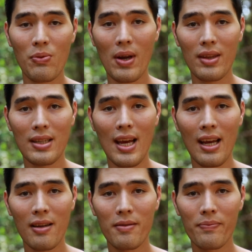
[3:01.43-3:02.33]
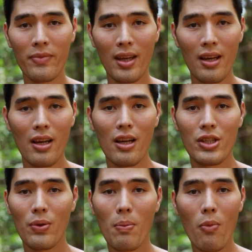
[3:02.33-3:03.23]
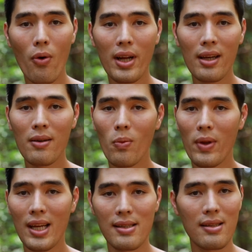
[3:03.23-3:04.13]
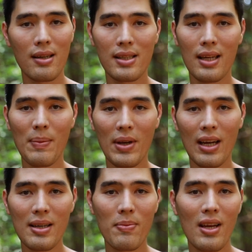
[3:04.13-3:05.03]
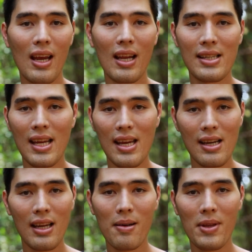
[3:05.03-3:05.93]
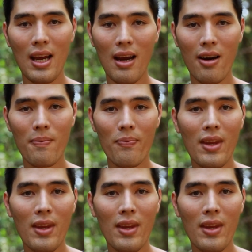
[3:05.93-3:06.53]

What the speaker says: throughout the day. So in the morning, when that sun is coming up and it's heating up the air,